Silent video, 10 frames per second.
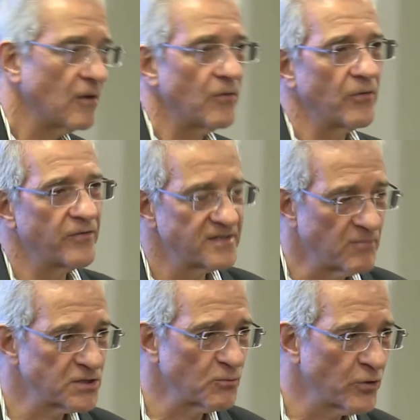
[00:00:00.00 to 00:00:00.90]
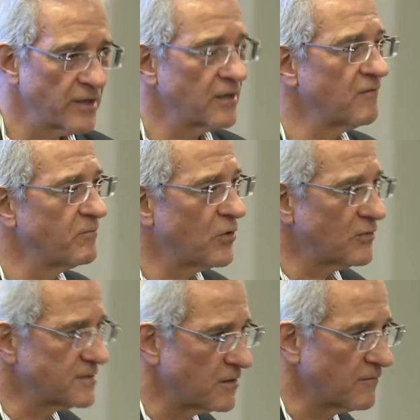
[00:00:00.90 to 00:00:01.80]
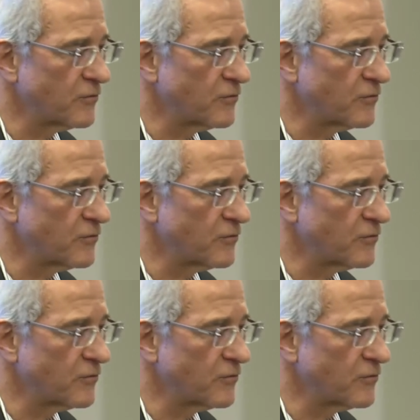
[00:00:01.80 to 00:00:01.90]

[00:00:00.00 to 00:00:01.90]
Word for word: Although there's much more killing of Poles than of